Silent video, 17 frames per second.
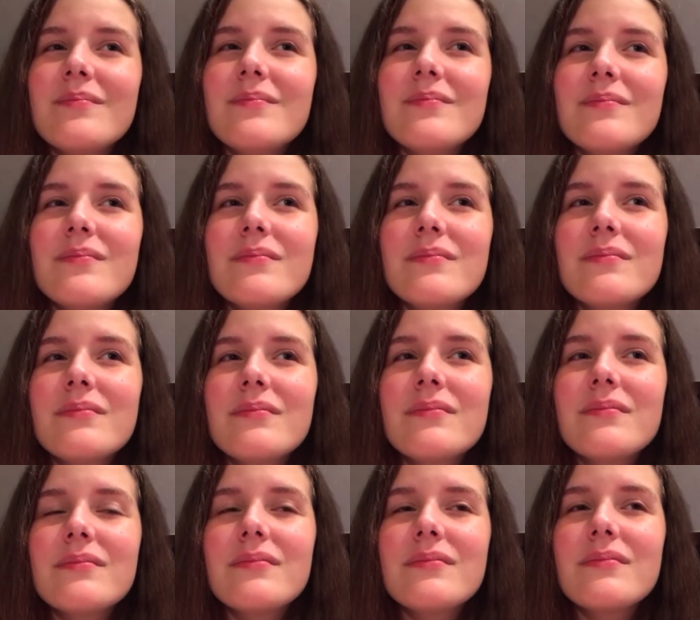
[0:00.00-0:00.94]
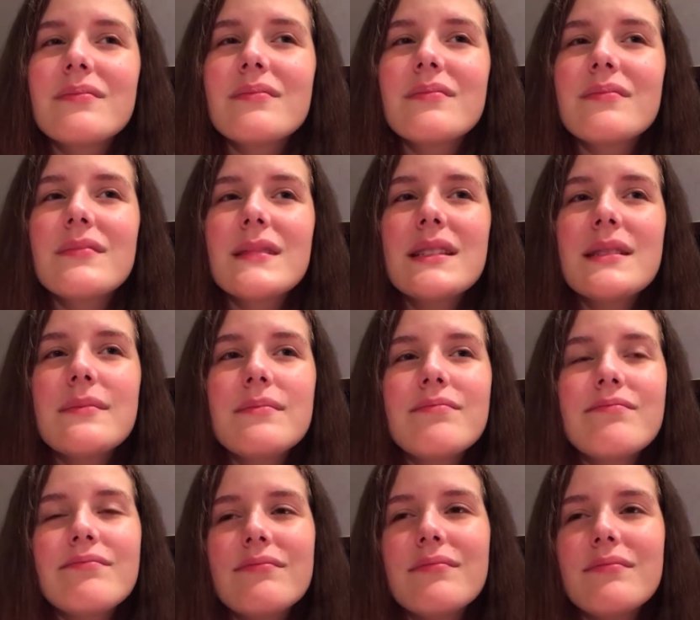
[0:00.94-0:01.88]

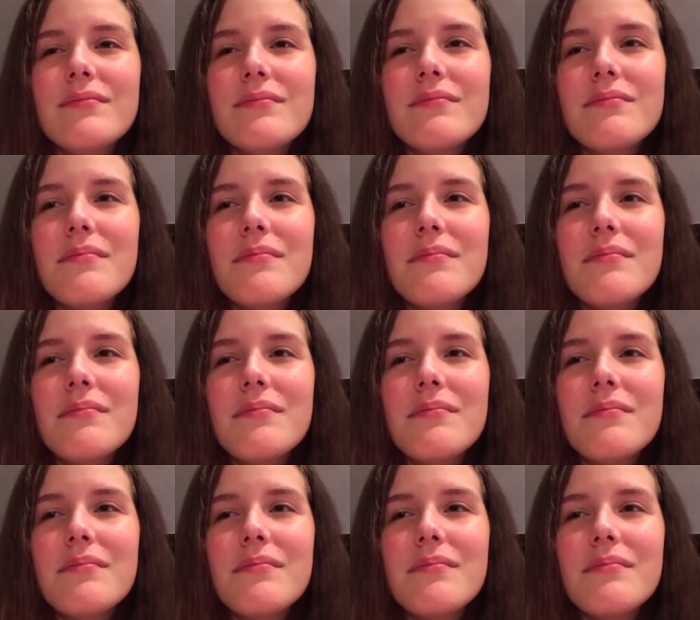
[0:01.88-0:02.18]
Nothing is said.